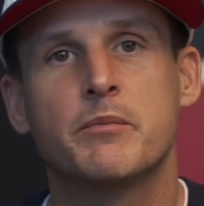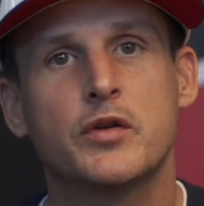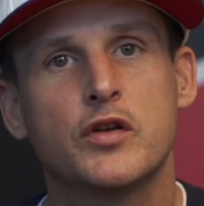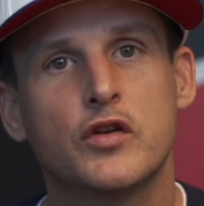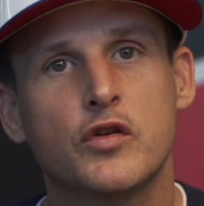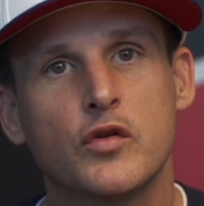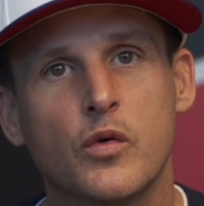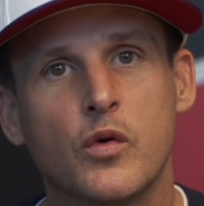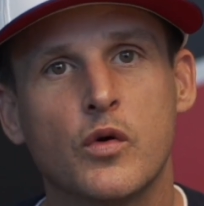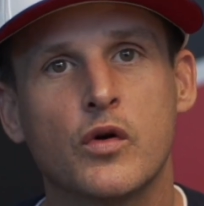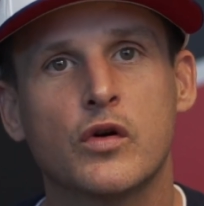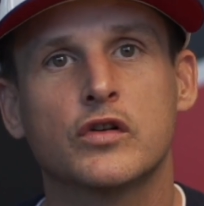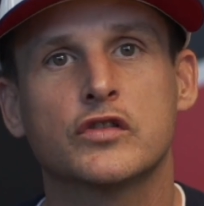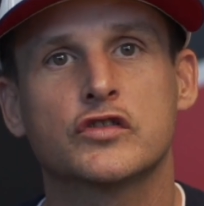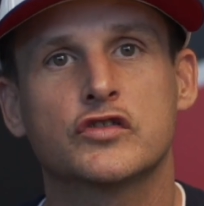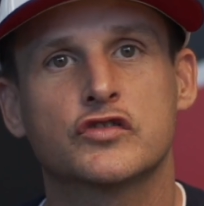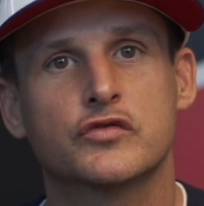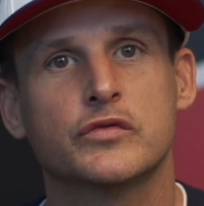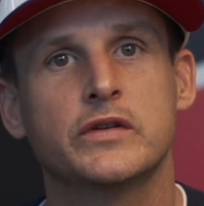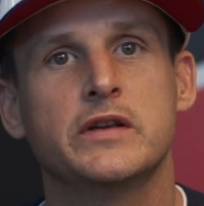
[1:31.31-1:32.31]
pure
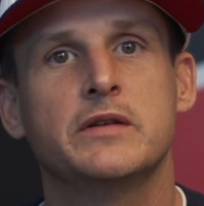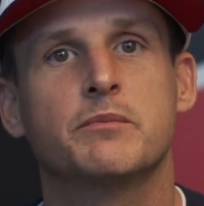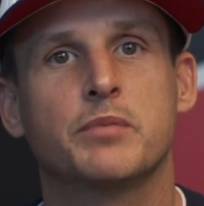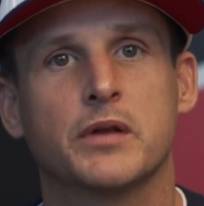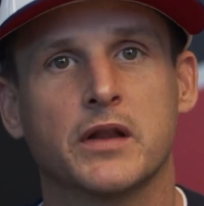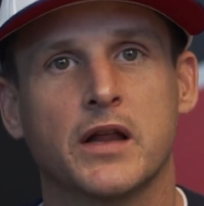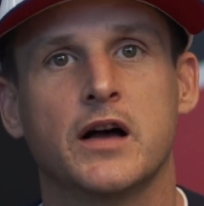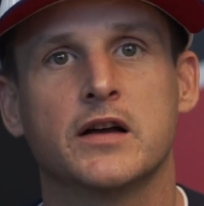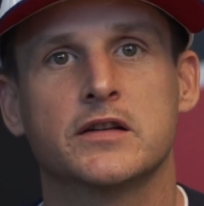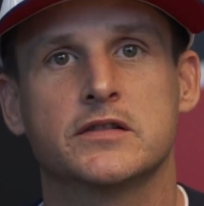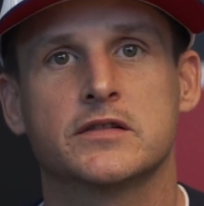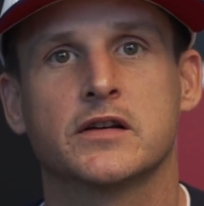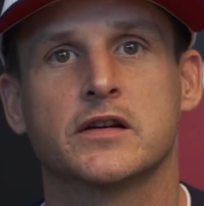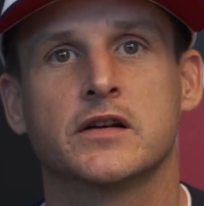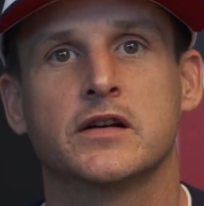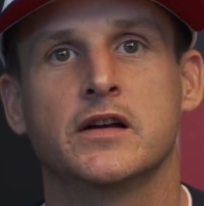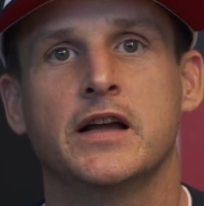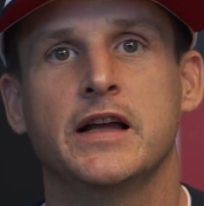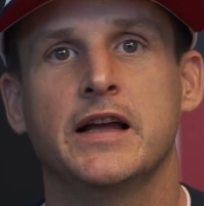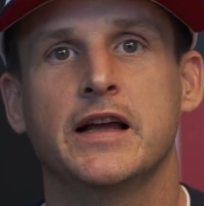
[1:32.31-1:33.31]
street plaza.